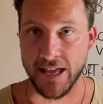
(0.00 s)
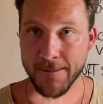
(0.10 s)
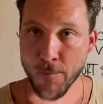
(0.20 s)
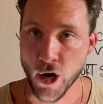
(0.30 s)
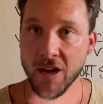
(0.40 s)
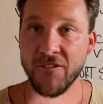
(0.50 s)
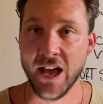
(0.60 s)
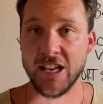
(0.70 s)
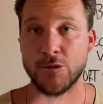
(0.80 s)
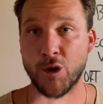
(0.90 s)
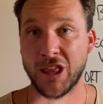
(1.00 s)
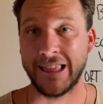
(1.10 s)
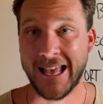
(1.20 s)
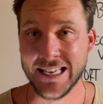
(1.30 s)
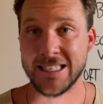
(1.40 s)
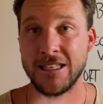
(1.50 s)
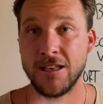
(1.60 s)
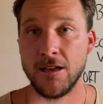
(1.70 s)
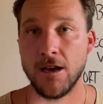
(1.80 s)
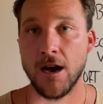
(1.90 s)
The market value is worth less,
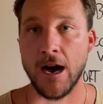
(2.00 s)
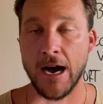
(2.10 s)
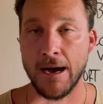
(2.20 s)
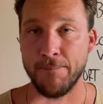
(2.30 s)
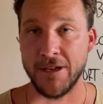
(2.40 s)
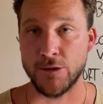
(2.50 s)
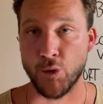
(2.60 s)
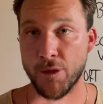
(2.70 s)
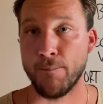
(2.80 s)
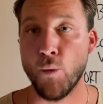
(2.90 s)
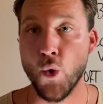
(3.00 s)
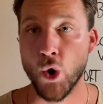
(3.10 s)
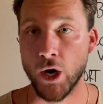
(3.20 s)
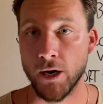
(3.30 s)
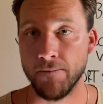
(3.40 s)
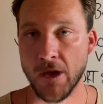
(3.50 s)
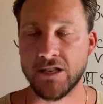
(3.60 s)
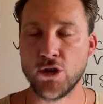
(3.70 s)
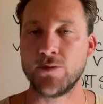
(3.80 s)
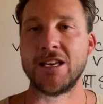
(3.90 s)
is worth
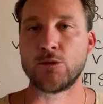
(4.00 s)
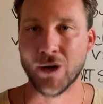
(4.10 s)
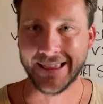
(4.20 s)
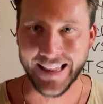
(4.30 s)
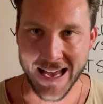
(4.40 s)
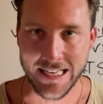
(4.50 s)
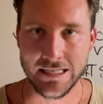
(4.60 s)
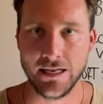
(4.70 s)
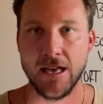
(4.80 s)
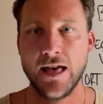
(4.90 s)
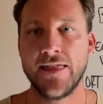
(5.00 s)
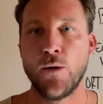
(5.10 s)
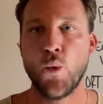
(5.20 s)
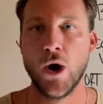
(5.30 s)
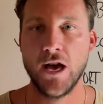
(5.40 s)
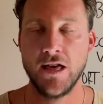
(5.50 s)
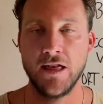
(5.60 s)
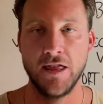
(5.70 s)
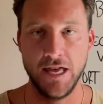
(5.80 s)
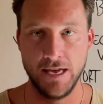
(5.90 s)
less than what
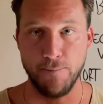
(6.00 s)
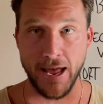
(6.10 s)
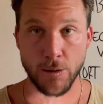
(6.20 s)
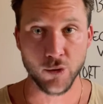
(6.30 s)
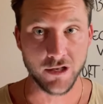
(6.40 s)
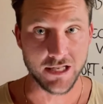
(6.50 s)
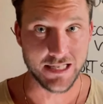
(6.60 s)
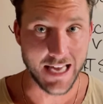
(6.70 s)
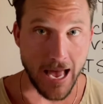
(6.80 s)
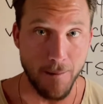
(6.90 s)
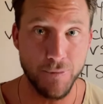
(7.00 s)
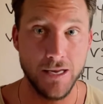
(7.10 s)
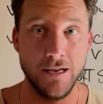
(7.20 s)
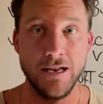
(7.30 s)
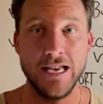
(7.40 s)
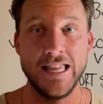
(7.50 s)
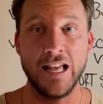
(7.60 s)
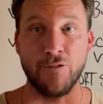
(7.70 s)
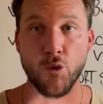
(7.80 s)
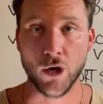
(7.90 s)
the bank will accept, then
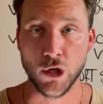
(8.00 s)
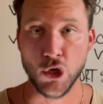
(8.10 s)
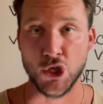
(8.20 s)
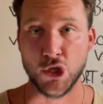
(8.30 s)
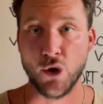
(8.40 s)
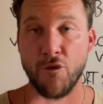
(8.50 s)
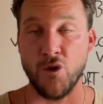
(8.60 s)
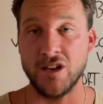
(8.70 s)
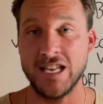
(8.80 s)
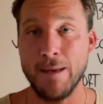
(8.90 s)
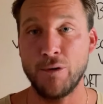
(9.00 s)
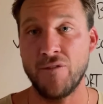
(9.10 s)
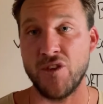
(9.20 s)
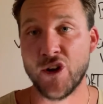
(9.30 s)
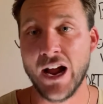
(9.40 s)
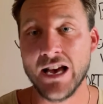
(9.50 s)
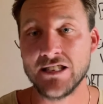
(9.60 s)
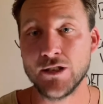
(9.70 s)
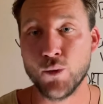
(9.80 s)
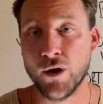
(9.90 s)
it's foreclosure. So for example, if your house
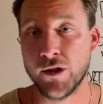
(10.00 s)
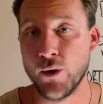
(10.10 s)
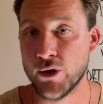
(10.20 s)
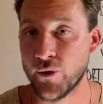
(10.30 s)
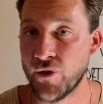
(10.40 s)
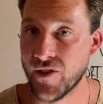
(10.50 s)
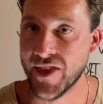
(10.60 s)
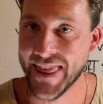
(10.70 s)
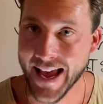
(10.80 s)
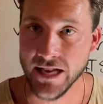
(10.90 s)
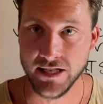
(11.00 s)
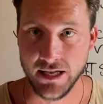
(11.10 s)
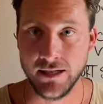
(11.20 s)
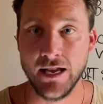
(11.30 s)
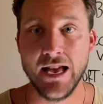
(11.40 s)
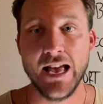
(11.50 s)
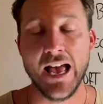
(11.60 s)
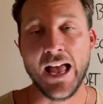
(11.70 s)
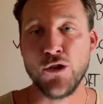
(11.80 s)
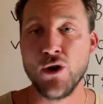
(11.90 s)
is worth
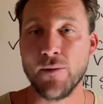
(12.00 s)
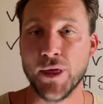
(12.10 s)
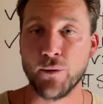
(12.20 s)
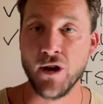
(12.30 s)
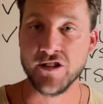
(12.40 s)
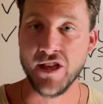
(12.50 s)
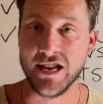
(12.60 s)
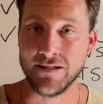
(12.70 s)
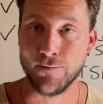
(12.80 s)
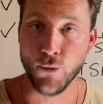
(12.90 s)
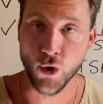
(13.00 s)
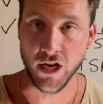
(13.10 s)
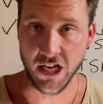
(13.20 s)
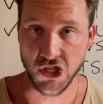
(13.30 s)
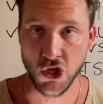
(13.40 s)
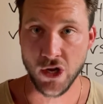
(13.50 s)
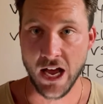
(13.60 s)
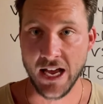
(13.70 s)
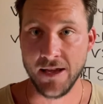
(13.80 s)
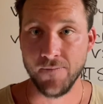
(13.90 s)
$250,000 and you have a $300,000 mortgage,
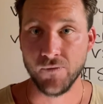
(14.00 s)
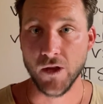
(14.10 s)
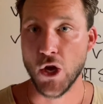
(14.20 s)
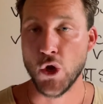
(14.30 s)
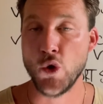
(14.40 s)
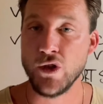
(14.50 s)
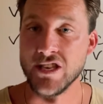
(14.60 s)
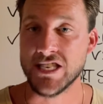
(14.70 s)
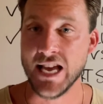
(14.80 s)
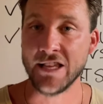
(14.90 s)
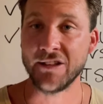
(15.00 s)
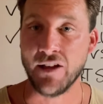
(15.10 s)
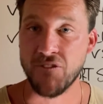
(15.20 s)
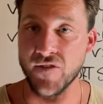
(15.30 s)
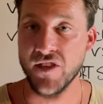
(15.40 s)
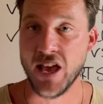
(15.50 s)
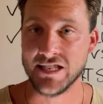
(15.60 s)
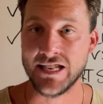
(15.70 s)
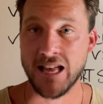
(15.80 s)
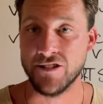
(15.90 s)
okay, you need to settle that
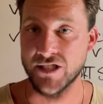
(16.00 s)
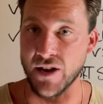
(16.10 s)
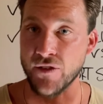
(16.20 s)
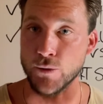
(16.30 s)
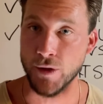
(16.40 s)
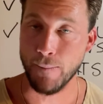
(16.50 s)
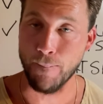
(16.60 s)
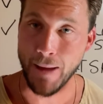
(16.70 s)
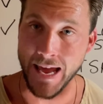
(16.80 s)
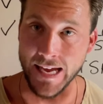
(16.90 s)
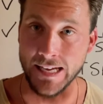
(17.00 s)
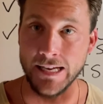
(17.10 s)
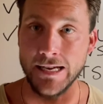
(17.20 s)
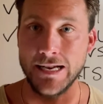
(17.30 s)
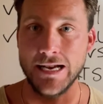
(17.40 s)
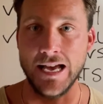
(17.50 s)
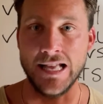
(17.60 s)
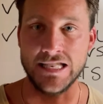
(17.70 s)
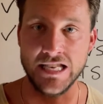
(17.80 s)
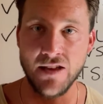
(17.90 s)
$50,000 difference with the bank
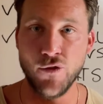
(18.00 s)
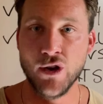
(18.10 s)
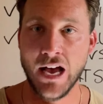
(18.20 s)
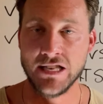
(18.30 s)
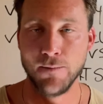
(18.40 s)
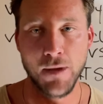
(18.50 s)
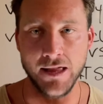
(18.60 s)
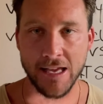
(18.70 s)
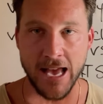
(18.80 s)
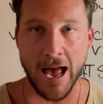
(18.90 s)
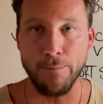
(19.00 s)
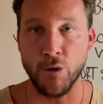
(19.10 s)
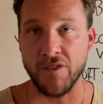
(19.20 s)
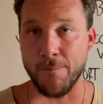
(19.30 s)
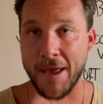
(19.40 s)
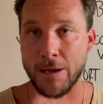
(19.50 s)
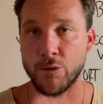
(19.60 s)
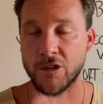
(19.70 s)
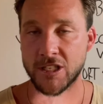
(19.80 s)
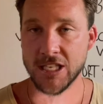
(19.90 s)
and see if you guys can meet the gap or if the bank
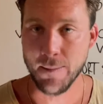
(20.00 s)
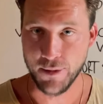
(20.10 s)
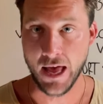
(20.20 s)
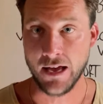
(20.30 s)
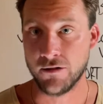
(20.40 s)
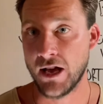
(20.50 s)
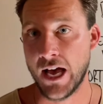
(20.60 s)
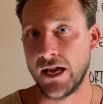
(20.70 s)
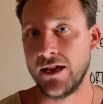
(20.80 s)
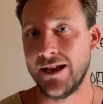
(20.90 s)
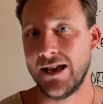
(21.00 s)
will accept that, okay?